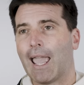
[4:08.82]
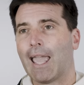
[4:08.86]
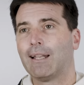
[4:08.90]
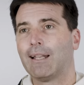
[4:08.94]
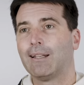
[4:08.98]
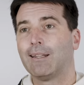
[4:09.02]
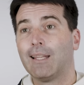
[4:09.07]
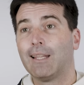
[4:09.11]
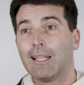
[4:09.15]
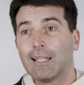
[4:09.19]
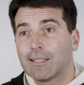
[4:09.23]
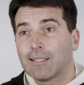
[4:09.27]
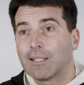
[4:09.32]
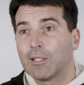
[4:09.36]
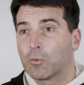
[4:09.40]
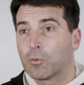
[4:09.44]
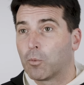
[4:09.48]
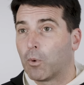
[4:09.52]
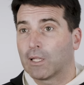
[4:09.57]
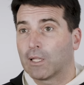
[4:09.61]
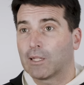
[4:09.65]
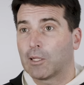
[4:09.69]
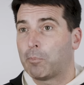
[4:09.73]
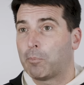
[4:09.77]
And this
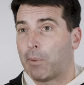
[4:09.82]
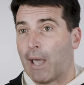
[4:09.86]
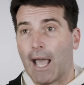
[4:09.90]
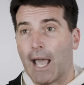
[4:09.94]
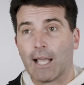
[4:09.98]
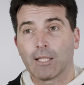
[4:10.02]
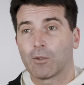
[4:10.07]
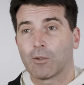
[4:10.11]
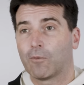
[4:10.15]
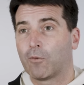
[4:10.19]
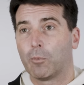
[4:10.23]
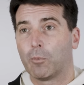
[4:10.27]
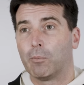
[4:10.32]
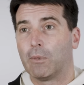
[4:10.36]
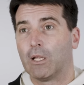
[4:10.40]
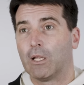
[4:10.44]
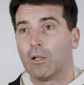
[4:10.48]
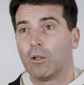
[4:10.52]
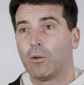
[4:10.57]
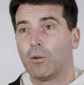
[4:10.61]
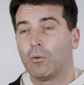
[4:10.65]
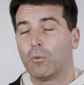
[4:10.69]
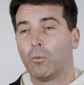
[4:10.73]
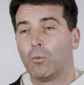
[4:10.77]
is what the Passover
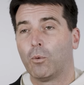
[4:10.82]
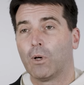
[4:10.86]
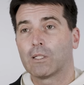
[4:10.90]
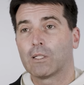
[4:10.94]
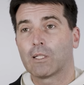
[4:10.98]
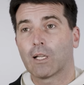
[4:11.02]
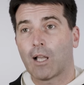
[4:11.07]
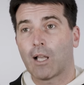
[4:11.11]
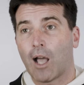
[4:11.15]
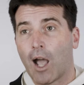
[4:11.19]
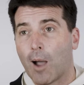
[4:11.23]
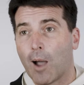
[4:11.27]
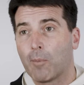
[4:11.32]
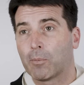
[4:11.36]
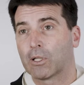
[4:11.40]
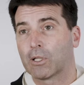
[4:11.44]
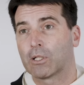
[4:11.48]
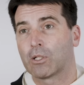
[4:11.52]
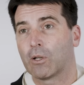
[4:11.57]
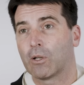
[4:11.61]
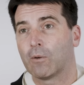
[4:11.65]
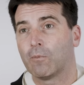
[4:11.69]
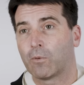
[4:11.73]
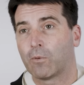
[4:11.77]
meal was
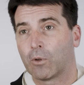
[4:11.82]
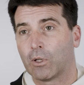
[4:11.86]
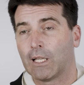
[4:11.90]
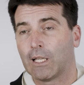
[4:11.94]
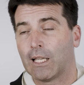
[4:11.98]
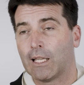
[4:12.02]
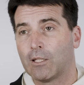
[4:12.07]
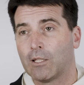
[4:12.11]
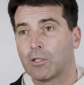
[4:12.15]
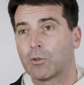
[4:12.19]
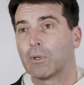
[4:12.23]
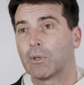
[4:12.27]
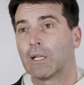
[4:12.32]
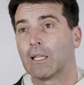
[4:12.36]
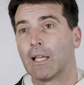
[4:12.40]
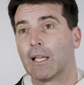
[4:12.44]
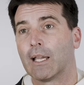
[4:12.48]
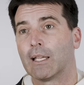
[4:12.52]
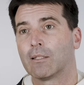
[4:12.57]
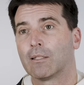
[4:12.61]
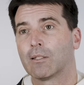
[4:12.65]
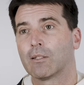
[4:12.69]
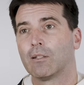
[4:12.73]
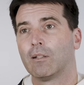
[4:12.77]
accomplishing for the
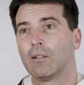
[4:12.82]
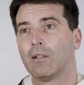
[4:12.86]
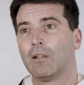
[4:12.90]
Israelites